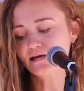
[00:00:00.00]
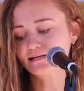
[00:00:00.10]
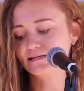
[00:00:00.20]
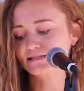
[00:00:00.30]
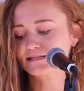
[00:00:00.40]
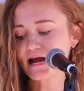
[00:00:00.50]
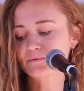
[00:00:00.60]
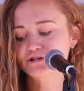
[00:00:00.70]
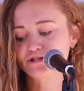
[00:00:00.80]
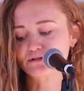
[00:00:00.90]
It
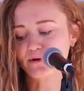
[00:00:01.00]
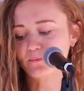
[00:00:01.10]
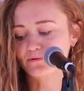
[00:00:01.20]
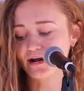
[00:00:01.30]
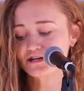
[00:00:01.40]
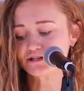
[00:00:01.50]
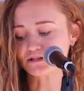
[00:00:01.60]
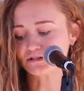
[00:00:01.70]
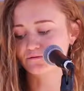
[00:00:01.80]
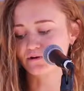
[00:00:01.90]
establishes
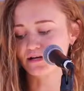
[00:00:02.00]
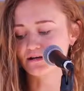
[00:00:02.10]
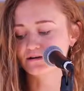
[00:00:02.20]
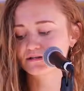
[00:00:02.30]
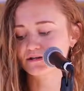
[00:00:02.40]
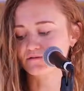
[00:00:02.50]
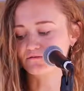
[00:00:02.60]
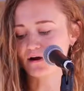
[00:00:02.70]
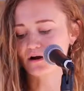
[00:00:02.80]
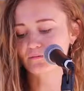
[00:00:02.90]
reparations for years of
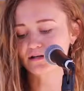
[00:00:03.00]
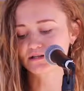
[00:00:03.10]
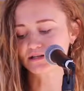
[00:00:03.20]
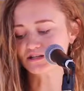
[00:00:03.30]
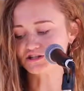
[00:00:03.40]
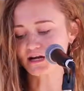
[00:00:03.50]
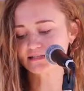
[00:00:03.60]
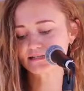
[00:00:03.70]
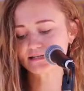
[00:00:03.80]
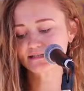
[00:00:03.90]
environmental
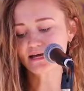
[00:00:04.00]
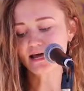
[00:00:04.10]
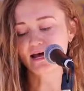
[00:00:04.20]
injustice